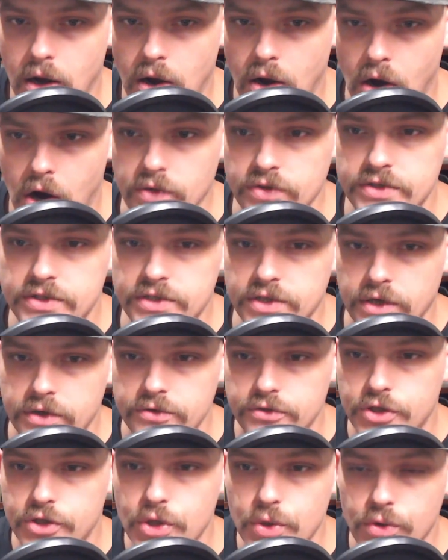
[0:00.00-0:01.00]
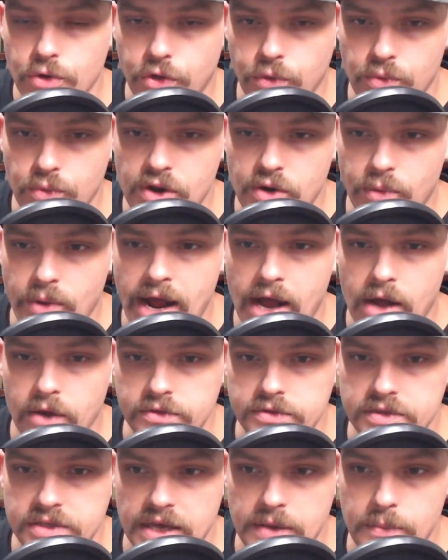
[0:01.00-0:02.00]
all of a sudden 2 or 3
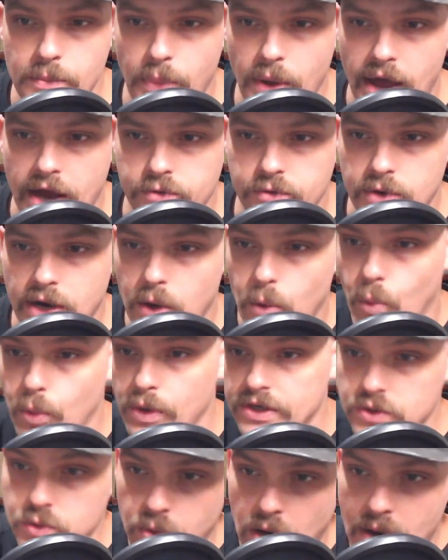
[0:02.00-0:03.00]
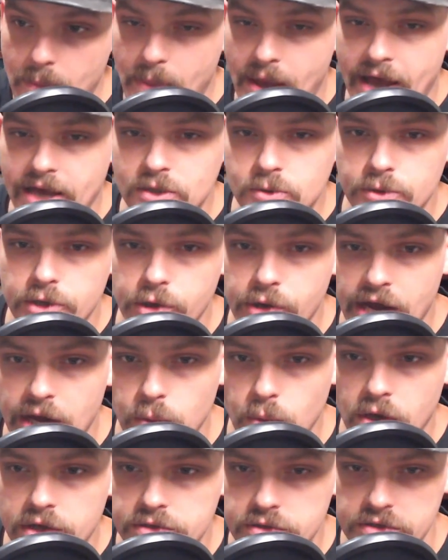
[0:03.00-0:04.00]
rounds impact, right, whiz right past where your
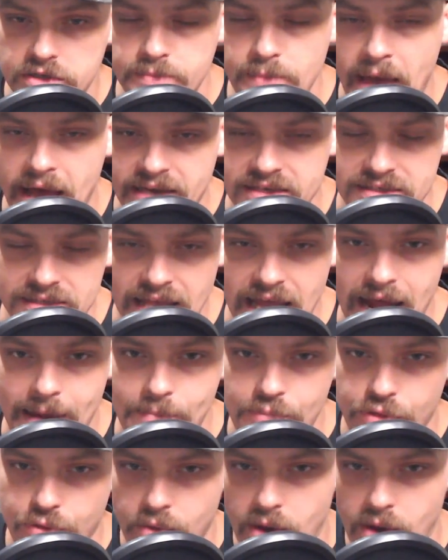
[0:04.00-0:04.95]
head was, or smack, slap,